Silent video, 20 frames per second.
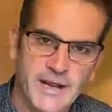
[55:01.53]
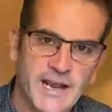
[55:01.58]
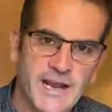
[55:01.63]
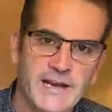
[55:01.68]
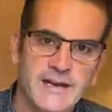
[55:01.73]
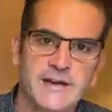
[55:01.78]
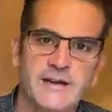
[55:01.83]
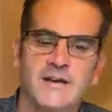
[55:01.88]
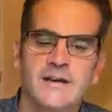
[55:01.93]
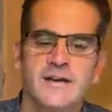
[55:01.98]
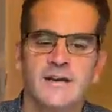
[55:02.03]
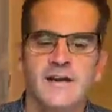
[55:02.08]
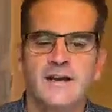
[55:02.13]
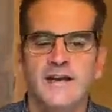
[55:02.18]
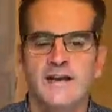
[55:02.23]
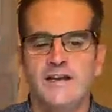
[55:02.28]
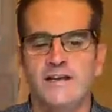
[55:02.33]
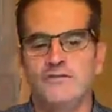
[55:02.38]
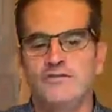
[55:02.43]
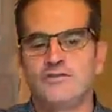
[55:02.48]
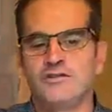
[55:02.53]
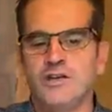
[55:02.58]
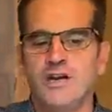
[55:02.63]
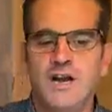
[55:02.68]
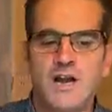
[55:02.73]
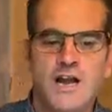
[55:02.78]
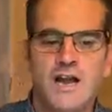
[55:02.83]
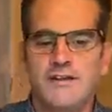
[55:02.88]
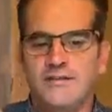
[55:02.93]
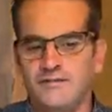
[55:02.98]
Ben, he
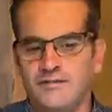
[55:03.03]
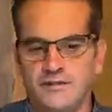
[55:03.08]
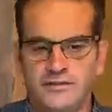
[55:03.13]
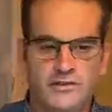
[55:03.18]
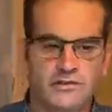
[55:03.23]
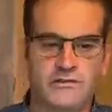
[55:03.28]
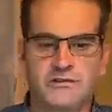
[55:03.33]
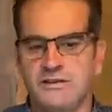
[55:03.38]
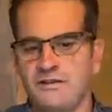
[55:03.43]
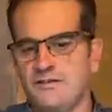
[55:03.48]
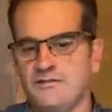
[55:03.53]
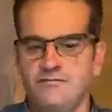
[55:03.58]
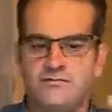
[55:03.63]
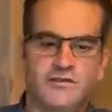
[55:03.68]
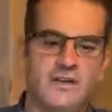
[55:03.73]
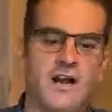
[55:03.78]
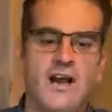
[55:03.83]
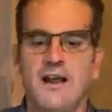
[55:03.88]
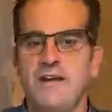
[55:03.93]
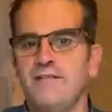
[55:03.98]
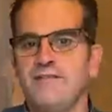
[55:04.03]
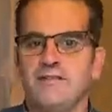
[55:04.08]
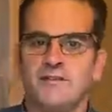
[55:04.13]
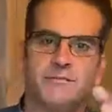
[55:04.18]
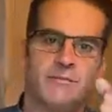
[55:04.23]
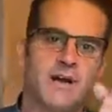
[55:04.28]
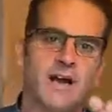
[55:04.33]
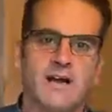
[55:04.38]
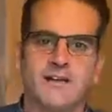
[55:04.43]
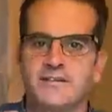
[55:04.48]
drives, the tourist drives the
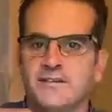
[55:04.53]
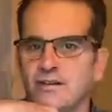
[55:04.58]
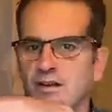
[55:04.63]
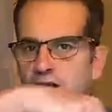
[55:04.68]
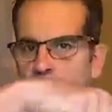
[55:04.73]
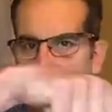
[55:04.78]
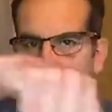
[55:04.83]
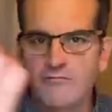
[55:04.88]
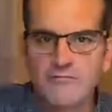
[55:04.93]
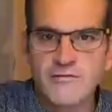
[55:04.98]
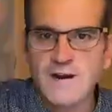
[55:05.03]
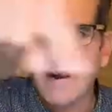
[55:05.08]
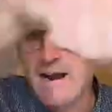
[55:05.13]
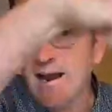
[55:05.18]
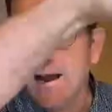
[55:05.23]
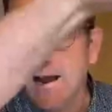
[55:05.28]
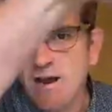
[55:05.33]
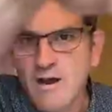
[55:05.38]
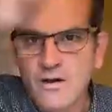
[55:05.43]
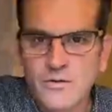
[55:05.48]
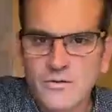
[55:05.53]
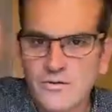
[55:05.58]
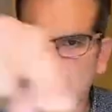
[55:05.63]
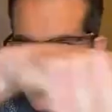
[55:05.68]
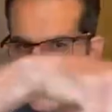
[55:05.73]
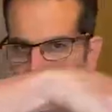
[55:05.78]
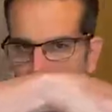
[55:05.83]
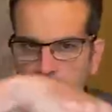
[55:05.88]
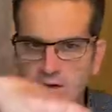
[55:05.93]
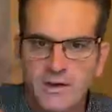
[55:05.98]
bus
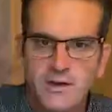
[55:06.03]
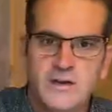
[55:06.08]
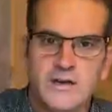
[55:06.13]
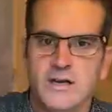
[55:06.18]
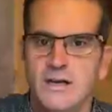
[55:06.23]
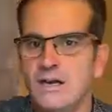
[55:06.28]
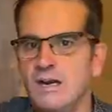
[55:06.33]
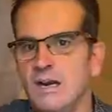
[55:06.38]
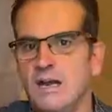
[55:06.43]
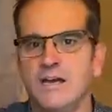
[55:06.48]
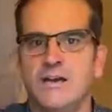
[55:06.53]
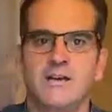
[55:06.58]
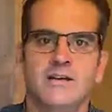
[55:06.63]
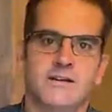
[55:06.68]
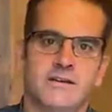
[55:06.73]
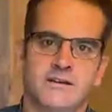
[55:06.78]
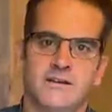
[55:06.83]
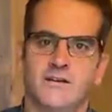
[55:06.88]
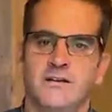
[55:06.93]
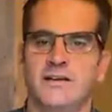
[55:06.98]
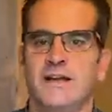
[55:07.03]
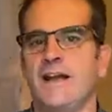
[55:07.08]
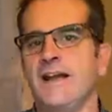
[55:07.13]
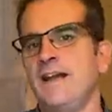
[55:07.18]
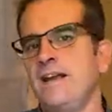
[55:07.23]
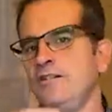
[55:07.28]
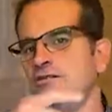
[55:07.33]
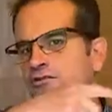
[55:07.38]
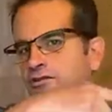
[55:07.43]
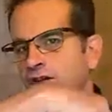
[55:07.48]
around London, okay?
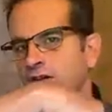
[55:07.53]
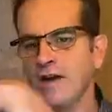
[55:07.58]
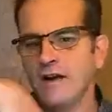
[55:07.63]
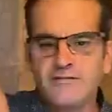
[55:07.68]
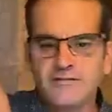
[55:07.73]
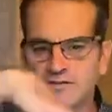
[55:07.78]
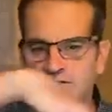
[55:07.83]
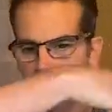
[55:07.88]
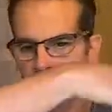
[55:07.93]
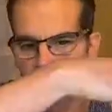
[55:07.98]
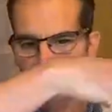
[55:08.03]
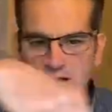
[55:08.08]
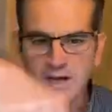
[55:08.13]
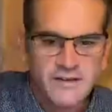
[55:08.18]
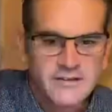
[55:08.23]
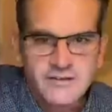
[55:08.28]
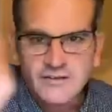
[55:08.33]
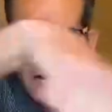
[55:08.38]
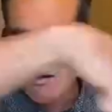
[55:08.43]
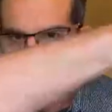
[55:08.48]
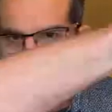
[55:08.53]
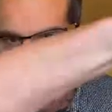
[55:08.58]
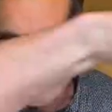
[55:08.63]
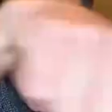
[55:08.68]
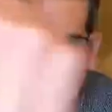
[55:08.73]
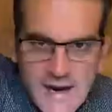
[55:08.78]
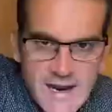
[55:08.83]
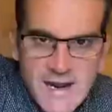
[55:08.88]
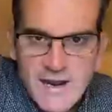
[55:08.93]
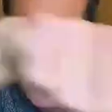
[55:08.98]
He drives the bus
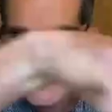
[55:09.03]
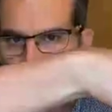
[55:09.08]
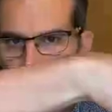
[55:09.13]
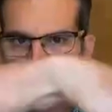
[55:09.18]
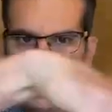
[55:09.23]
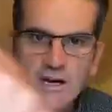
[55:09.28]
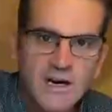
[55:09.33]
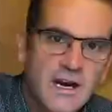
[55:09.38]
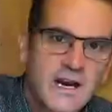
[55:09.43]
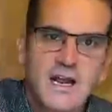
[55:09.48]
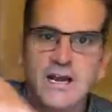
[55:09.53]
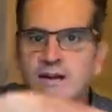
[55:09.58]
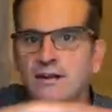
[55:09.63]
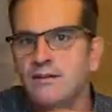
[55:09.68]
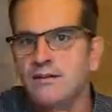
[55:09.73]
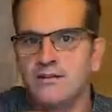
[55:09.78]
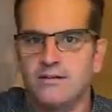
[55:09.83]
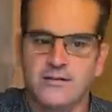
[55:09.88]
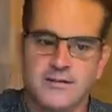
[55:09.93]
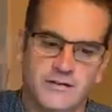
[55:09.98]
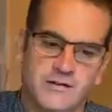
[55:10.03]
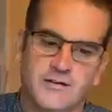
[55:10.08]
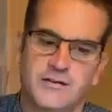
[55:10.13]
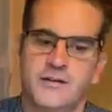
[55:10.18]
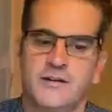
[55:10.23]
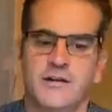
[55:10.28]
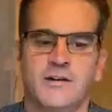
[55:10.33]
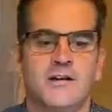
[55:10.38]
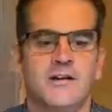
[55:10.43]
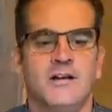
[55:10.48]
around London.
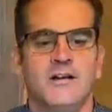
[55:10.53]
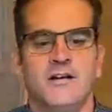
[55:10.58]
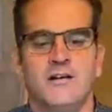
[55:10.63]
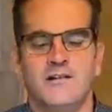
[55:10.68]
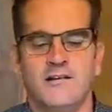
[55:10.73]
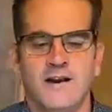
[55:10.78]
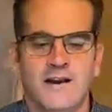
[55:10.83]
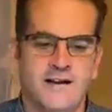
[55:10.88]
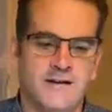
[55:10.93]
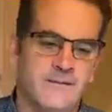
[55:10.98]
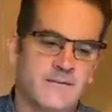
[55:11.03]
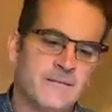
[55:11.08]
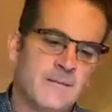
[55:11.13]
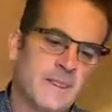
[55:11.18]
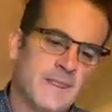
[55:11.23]
All right,